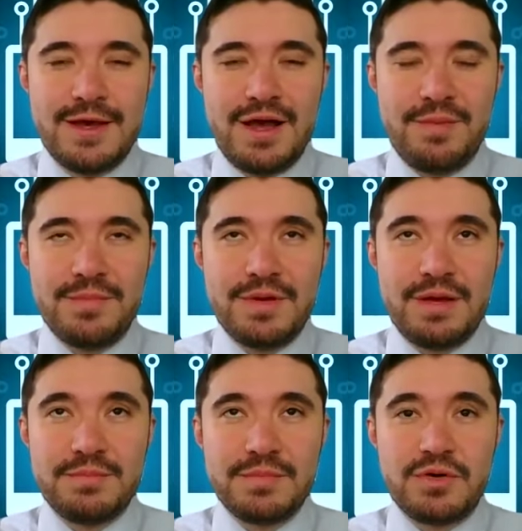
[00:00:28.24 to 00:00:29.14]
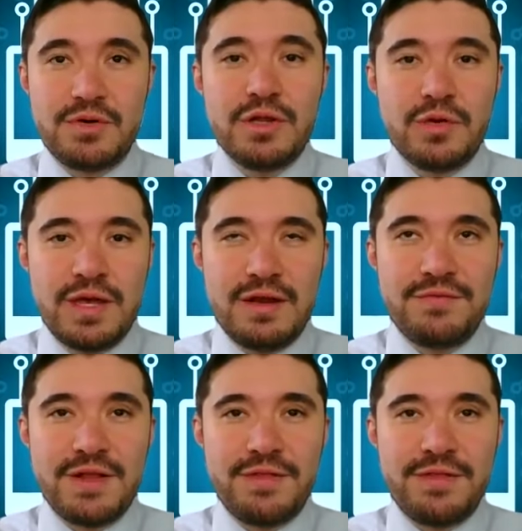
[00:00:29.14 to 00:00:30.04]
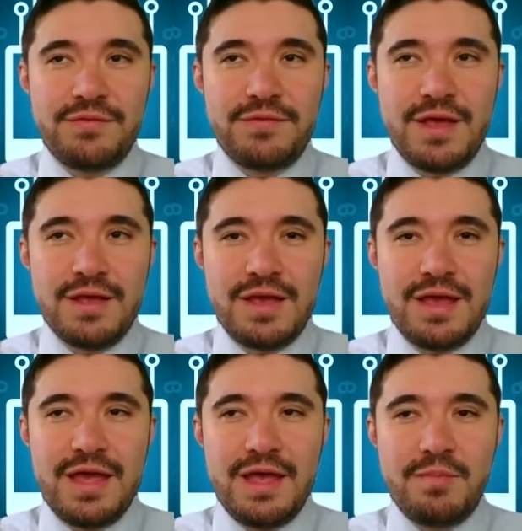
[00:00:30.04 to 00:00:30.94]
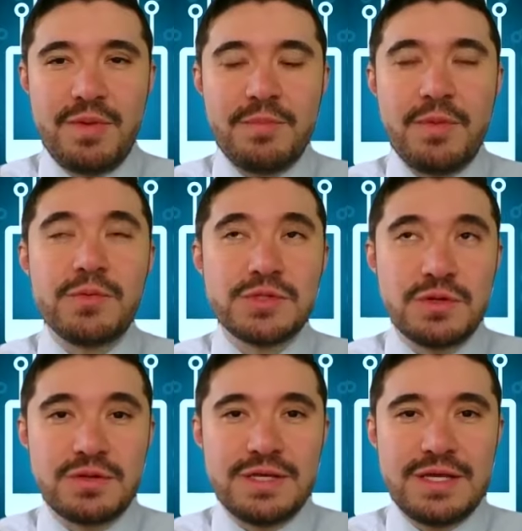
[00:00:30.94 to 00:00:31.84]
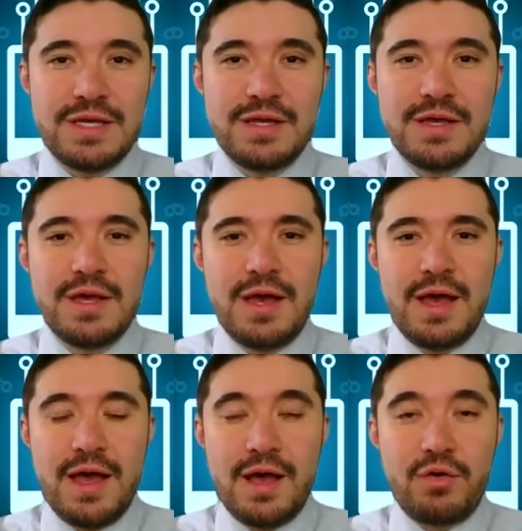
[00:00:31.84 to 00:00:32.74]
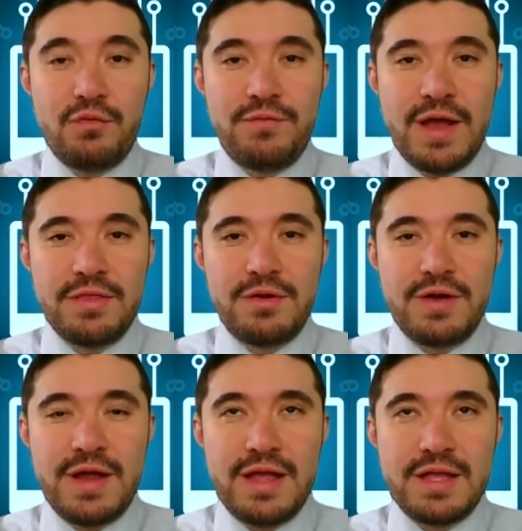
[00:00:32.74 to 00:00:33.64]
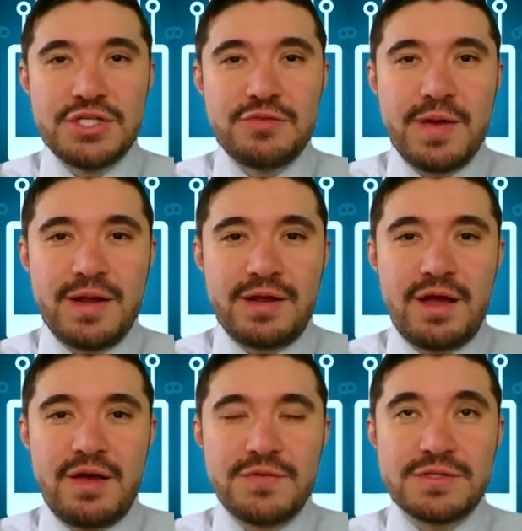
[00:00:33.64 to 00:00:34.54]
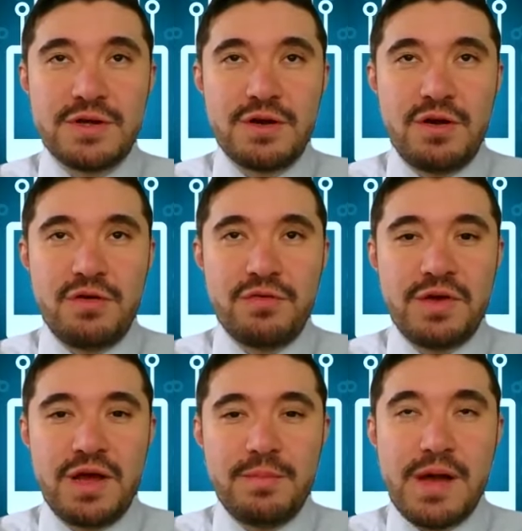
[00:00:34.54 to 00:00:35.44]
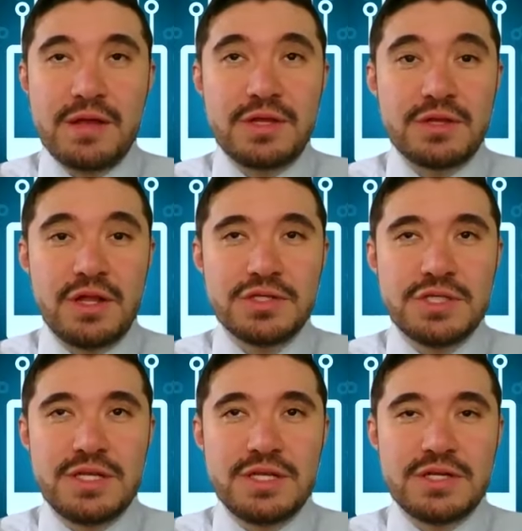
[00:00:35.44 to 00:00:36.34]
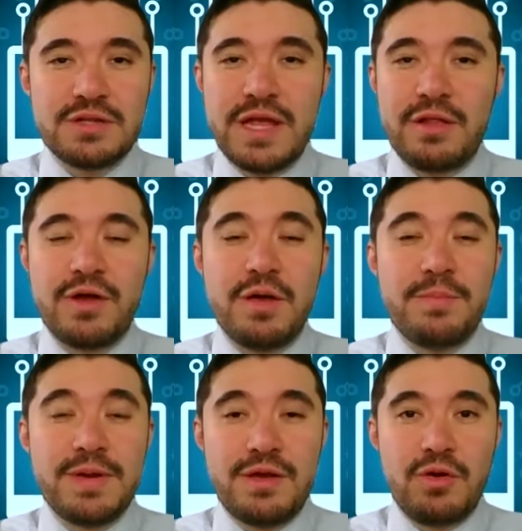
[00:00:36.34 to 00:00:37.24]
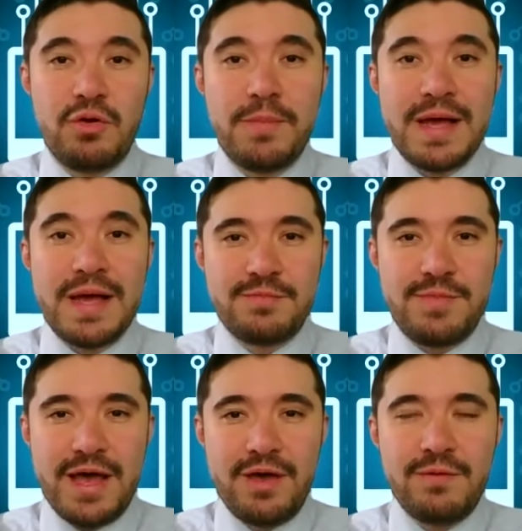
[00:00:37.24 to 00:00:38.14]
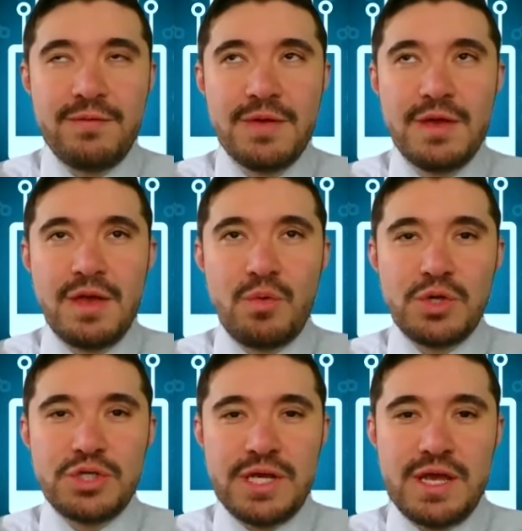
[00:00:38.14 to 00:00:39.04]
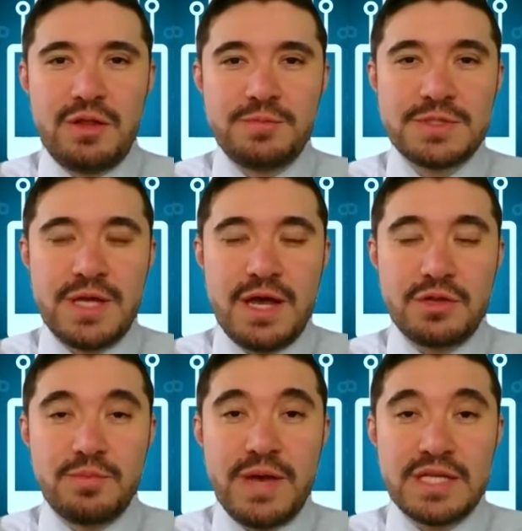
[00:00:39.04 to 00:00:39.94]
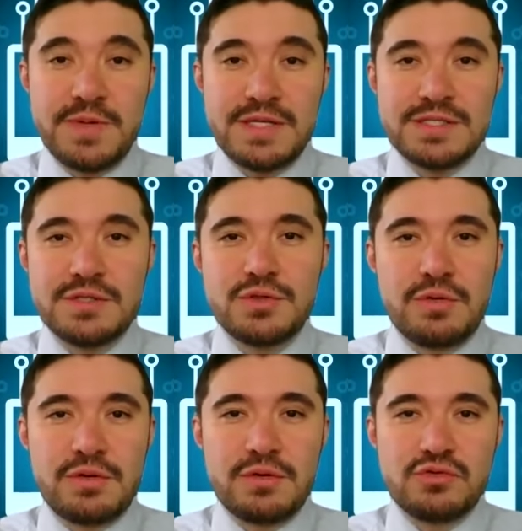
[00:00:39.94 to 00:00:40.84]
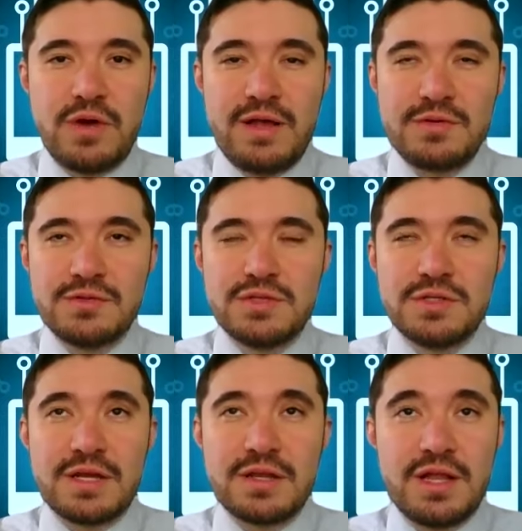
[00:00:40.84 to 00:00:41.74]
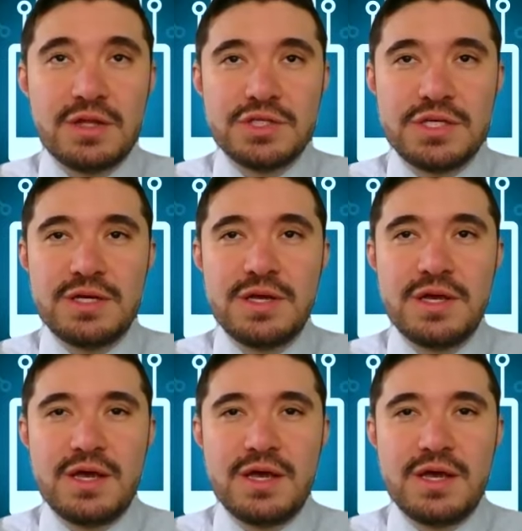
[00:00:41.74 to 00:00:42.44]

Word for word: Um, I'm currently located in Philadelphia, and I'm also the uh, co-founder and chief medical officer of a biotechnology digital health company called Massive Bio, which helps uh, to match patients to clinical trials using technology,